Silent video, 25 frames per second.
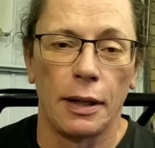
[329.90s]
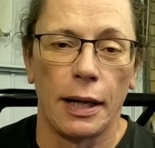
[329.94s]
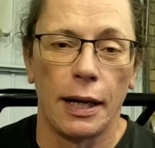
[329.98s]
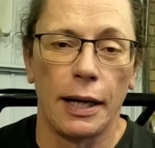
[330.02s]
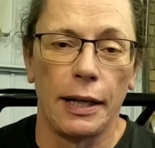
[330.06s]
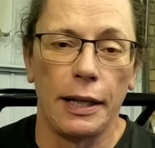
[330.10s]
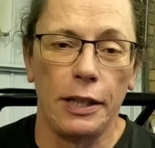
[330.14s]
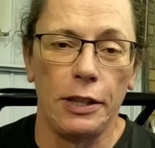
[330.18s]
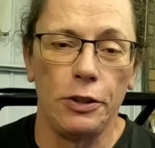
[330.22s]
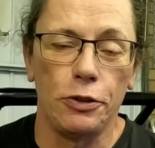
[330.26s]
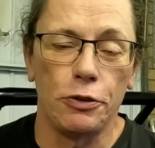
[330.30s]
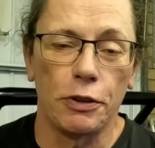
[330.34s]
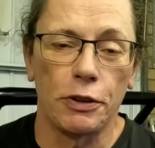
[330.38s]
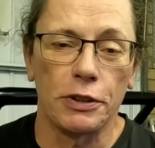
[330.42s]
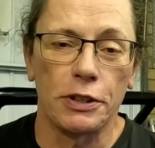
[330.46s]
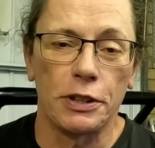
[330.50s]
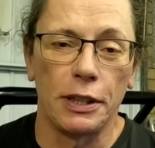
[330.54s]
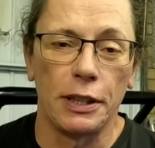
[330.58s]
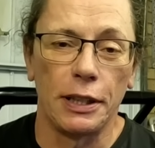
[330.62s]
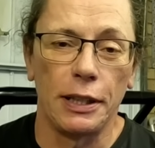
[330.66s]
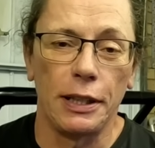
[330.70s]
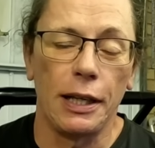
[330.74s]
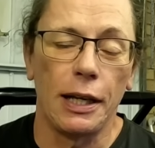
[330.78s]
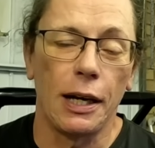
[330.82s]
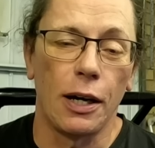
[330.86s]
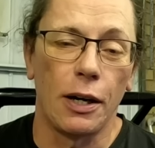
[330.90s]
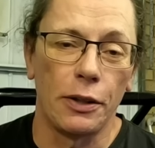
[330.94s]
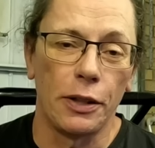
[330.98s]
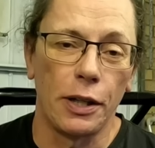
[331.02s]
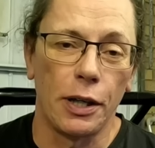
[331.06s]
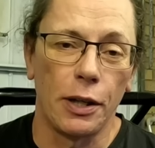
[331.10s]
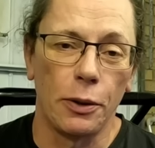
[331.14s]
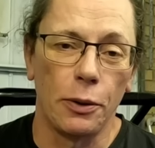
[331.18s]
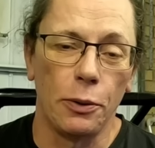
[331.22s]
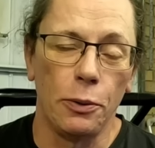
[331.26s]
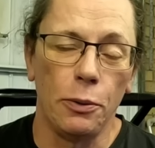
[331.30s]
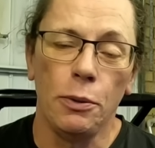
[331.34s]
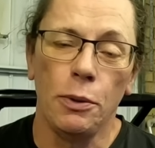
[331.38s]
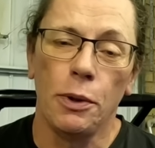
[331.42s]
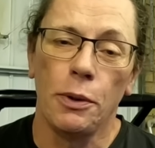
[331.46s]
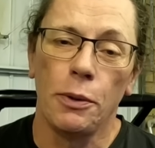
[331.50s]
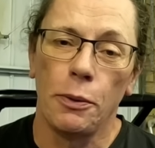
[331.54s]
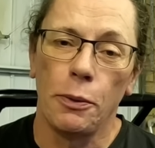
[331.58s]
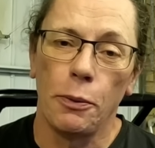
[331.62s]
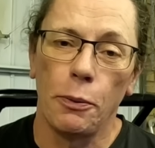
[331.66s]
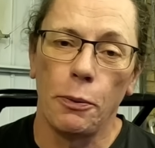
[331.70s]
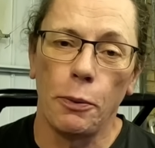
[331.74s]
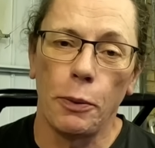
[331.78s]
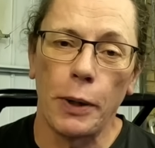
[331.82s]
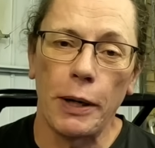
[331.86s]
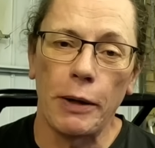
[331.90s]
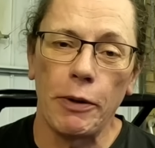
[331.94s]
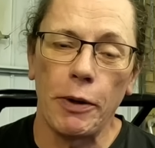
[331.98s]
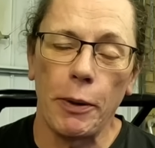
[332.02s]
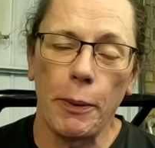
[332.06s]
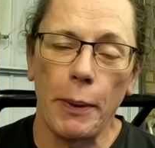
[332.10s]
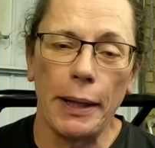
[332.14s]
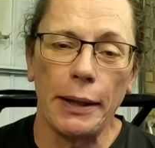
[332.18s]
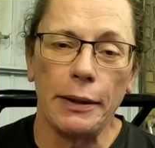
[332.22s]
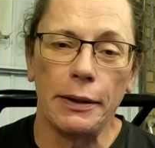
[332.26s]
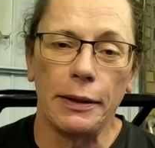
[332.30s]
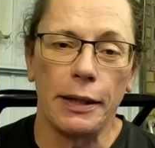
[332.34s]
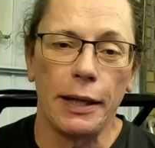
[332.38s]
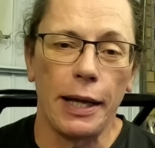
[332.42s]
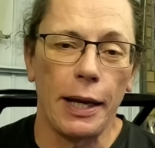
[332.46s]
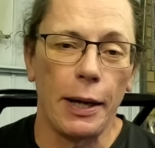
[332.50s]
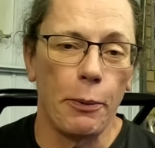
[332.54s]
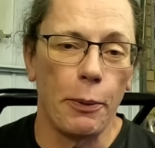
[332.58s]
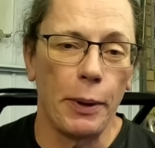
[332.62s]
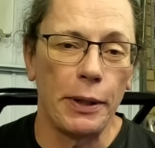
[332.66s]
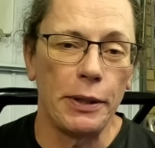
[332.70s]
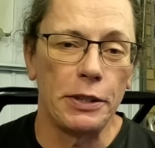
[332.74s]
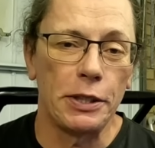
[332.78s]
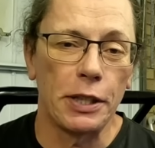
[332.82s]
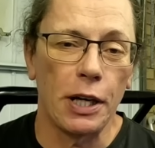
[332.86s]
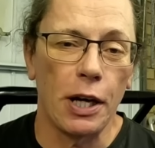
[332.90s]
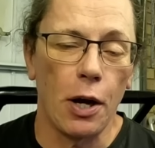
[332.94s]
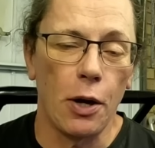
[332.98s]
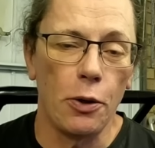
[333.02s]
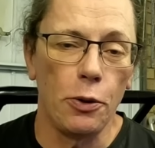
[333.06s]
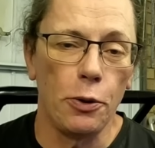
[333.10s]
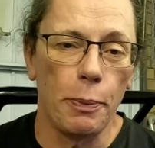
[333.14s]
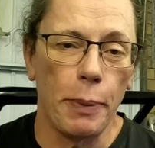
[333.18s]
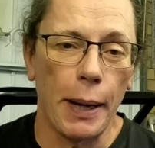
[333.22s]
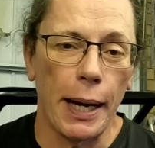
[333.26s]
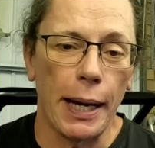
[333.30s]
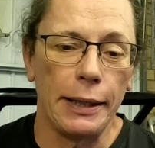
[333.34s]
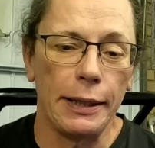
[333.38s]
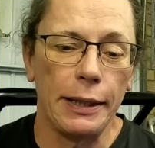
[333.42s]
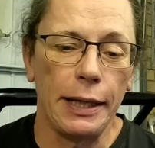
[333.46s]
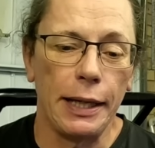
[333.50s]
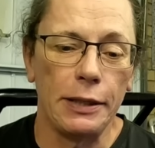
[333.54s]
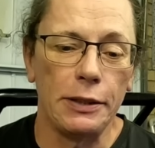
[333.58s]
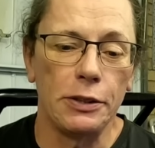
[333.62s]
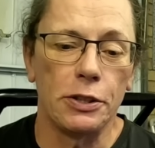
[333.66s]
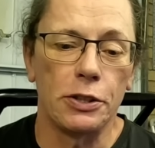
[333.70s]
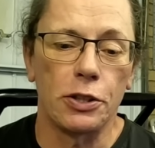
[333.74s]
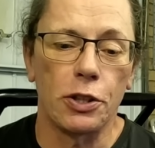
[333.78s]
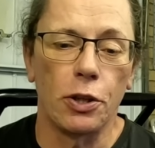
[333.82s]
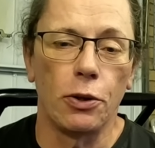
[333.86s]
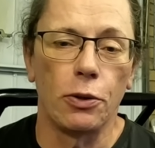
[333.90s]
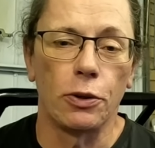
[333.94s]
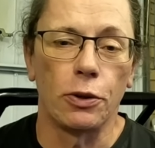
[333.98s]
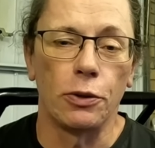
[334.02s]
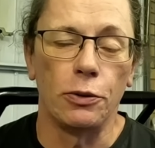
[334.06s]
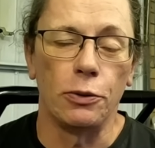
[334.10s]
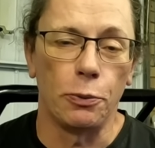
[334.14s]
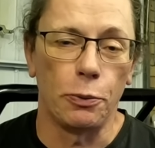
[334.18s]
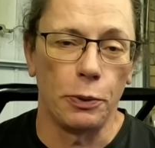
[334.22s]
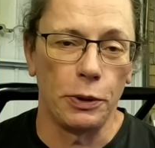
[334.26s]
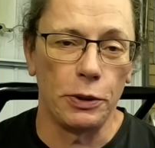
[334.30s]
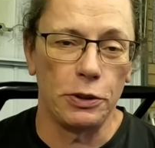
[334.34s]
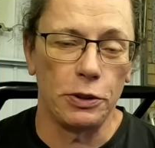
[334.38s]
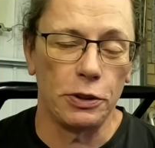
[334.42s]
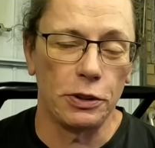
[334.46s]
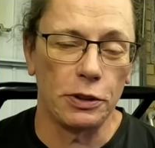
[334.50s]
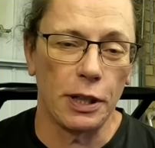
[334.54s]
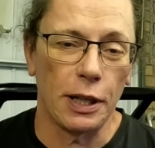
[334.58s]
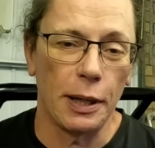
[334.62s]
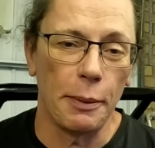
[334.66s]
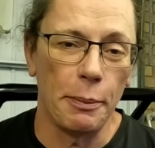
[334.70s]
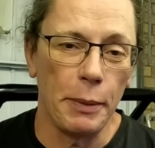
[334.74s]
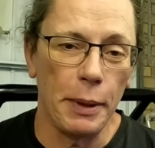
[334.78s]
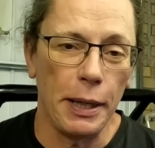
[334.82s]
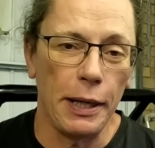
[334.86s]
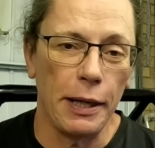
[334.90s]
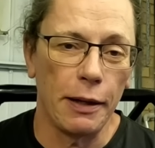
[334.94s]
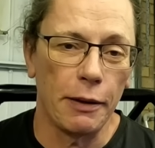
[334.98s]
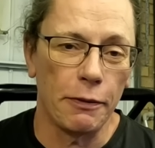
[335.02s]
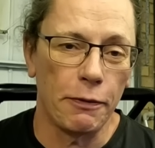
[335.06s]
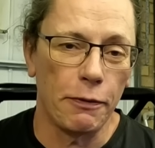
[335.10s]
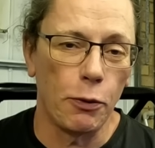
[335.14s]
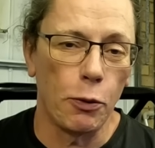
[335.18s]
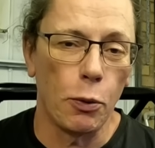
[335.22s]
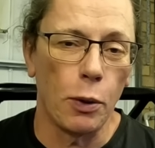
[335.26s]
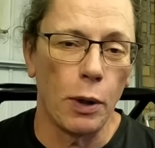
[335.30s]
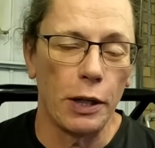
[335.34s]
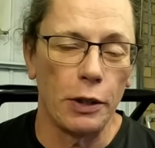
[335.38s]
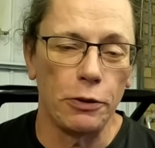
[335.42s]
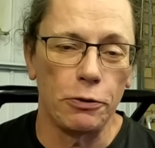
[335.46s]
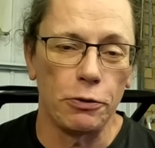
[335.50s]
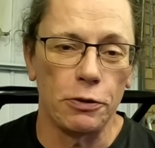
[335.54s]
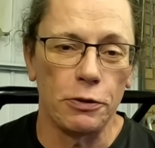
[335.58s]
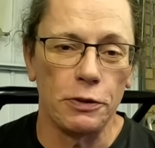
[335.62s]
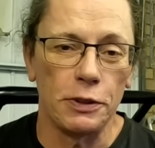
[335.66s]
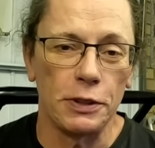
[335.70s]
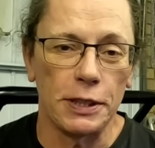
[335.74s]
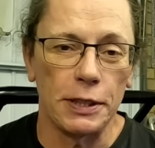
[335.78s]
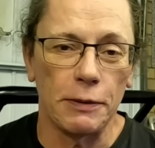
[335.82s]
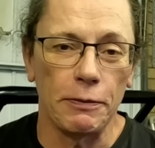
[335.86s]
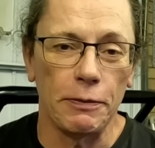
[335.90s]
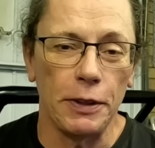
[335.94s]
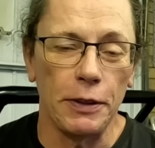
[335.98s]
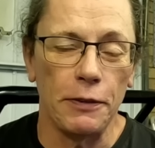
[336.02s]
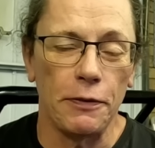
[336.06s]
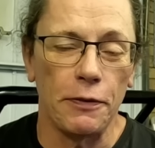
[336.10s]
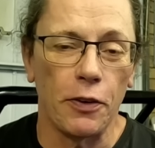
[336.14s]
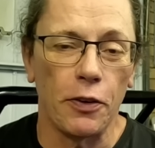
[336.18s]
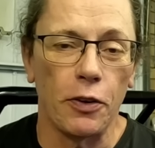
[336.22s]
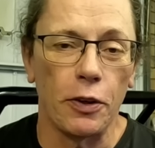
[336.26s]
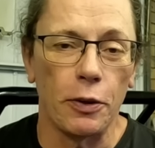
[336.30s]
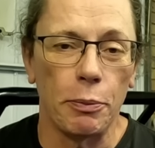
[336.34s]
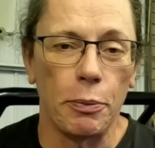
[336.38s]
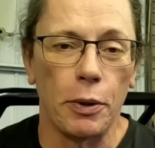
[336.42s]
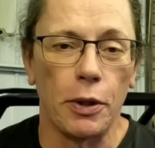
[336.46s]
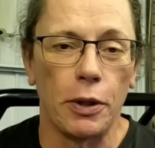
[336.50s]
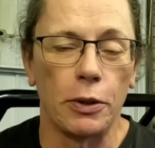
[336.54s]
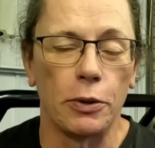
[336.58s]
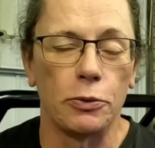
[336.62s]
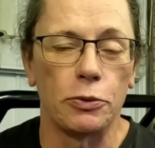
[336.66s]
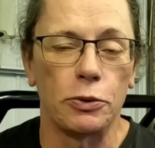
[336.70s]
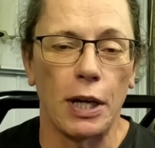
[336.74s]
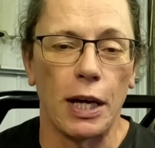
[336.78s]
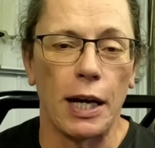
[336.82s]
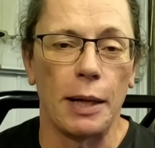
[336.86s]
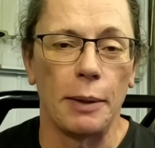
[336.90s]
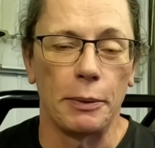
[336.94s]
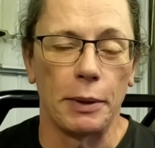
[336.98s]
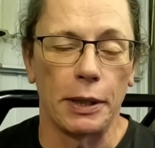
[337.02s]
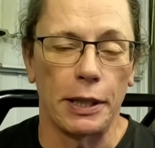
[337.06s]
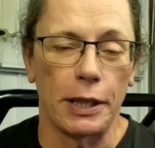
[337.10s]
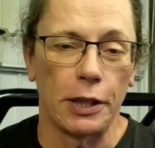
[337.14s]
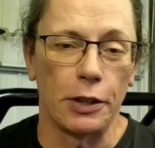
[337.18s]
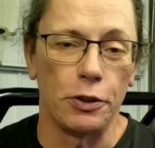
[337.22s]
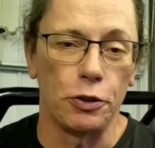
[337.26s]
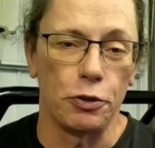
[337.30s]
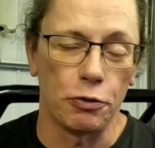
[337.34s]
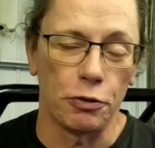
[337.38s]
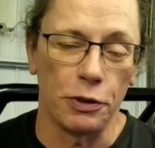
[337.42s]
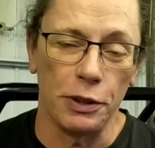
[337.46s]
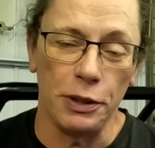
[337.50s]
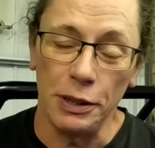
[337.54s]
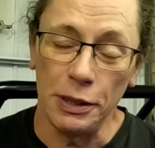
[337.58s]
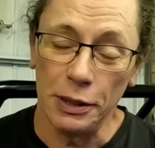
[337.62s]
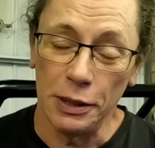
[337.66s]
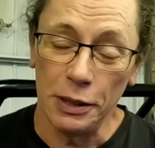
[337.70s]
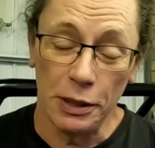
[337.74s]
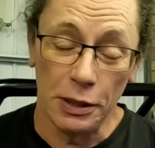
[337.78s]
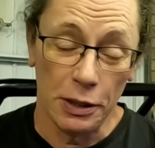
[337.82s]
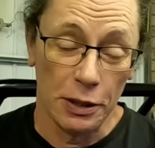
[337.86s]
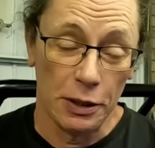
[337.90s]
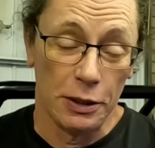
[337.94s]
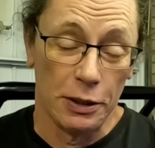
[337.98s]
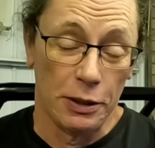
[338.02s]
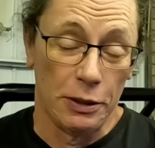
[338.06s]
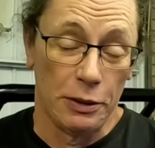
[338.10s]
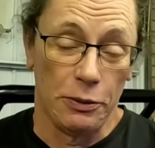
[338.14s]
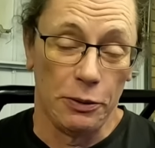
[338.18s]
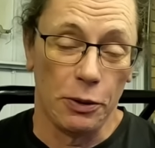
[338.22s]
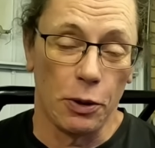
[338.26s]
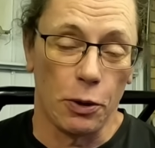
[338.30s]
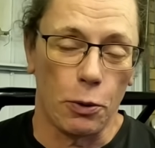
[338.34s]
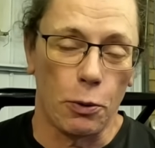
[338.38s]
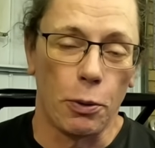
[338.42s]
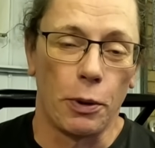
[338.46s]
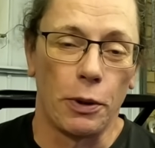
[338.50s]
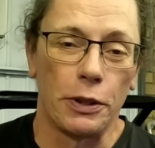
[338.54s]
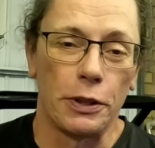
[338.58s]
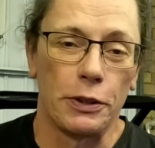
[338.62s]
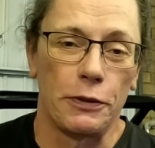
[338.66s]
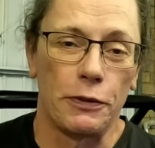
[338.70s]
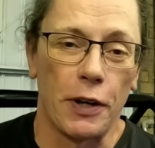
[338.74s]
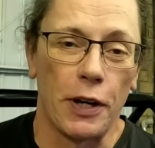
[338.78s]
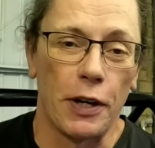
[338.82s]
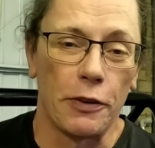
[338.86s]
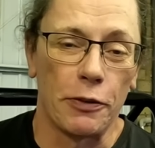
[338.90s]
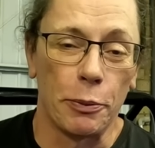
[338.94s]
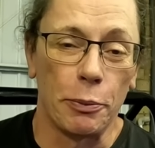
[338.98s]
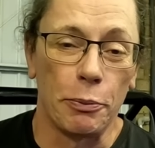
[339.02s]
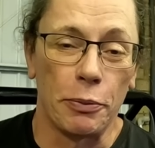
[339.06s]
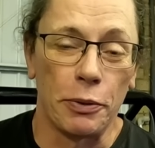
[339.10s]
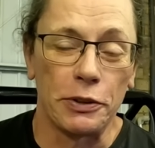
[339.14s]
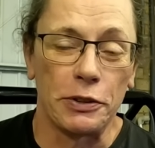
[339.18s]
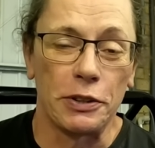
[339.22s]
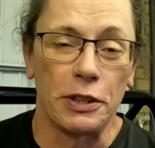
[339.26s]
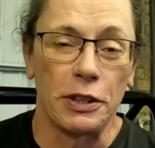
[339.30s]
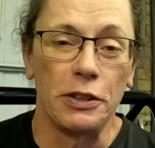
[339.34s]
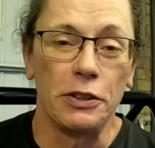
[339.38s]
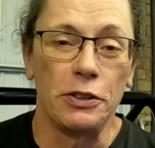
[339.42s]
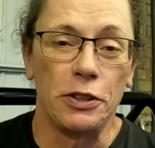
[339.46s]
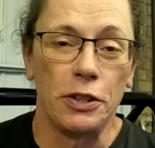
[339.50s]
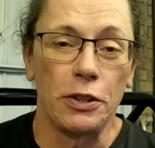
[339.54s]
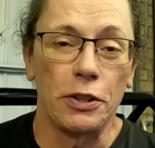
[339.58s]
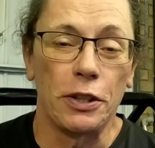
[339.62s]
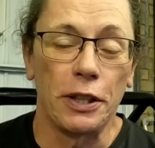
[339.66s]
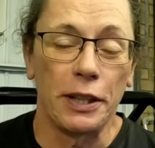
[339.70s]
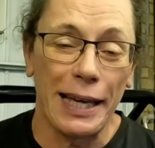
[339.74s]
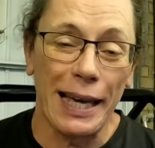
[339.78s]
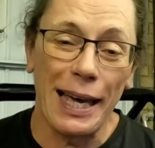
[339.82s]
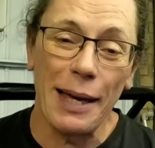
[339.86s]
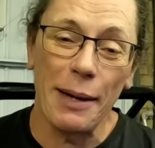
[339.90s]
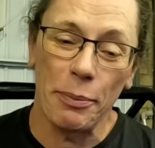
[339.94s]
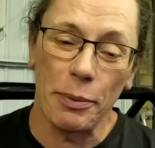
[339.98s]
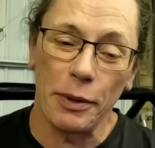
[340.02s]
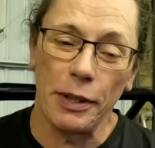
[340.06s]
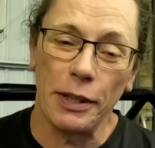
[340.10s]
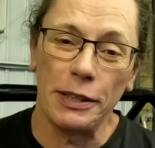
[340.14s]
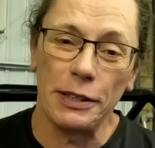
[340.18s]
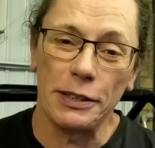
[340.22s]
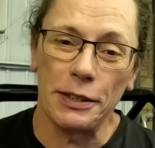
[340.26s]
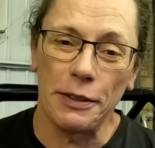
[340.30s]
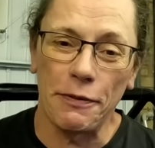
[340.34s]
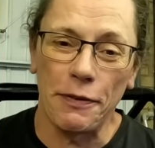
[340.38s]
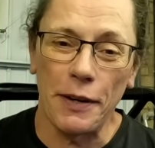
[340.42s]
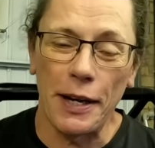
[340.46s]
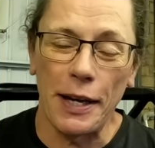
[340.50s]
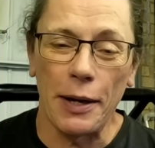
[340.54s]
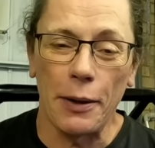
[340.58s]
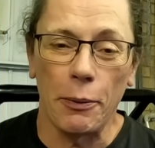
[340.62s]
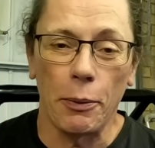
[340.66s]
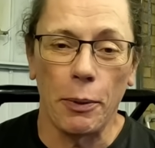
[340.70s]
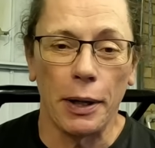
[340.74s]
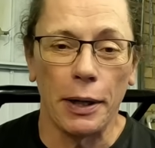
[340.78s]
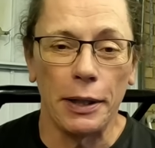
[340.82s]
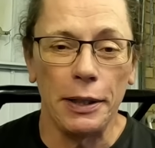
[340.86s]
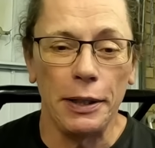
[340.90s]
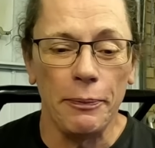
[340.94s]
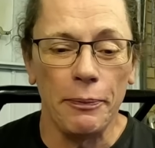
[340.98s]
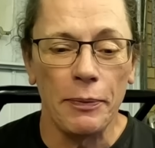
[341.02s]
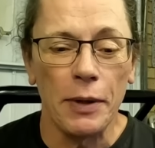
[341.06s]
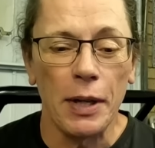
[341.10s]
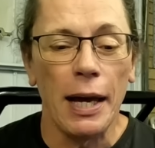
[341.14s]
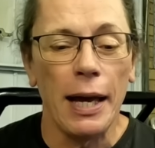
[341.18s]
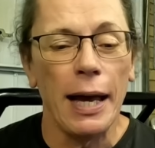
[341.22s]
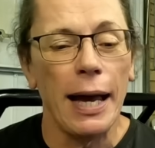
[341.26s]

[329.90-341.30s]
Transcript: And interestingly, I know where it went. It went to Oban in Scotland, which is a mere 475 miles up the country. Not quite as far from Bristol as you could get, but it's a fair way.